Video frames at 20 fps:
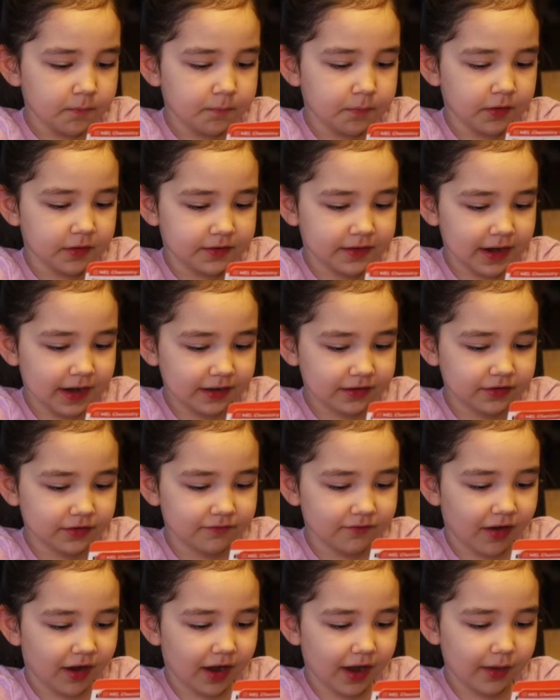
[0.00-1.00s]

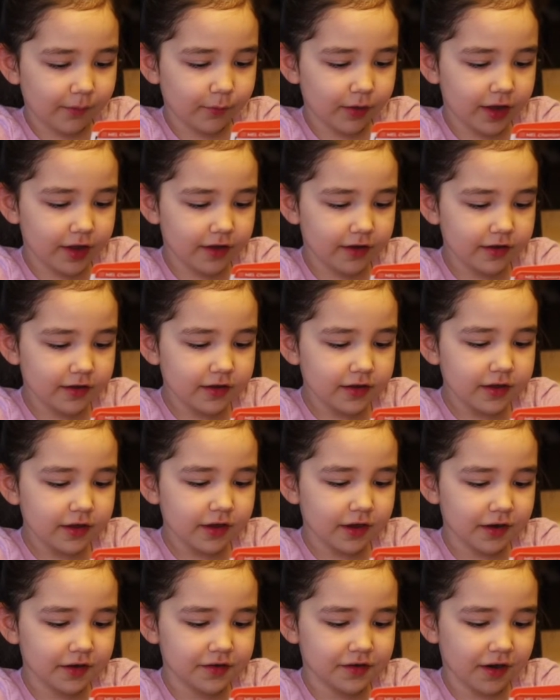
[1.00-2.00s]
protective eyewear.
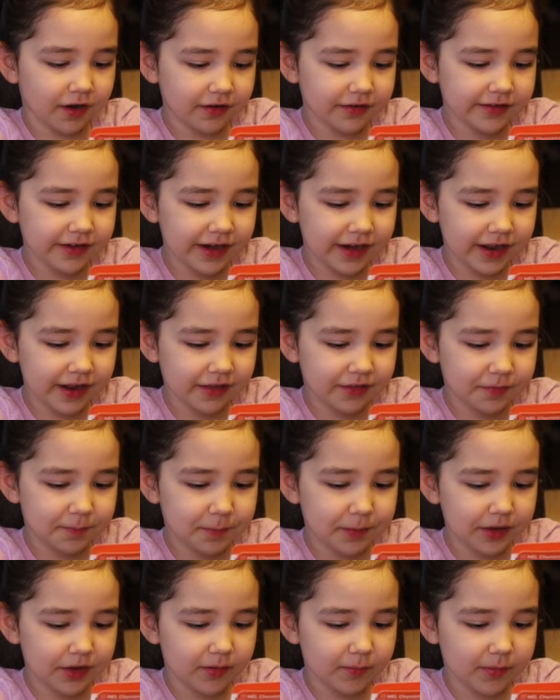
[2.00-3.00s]
Conduct the
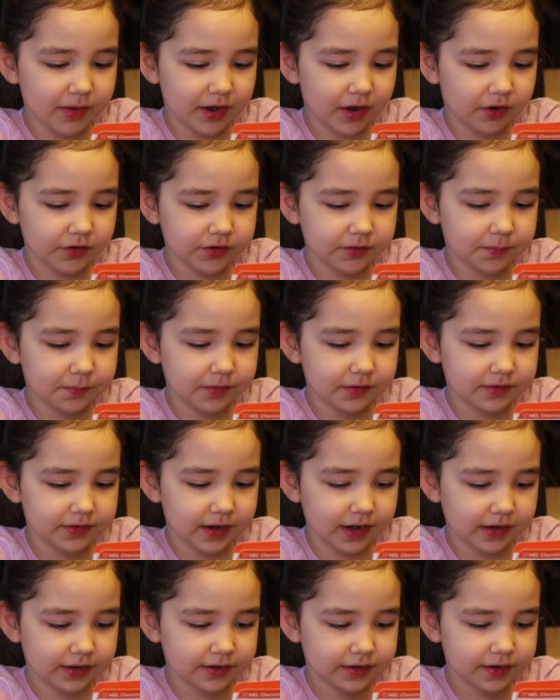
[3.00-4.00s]
experiment on the
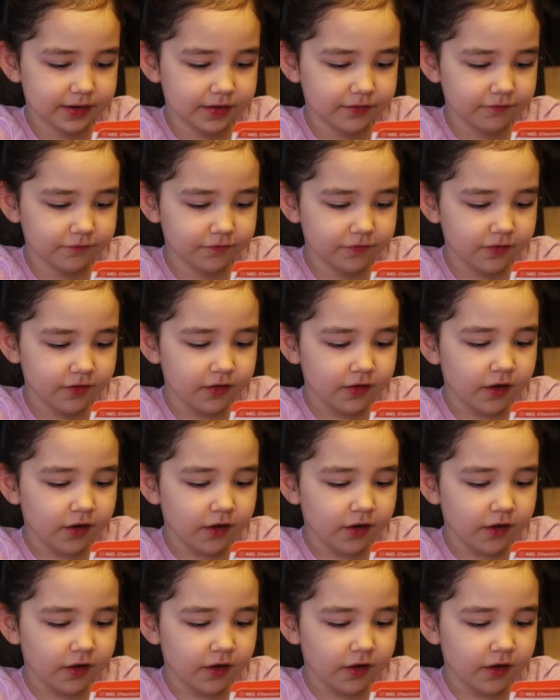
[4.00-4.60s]
protective,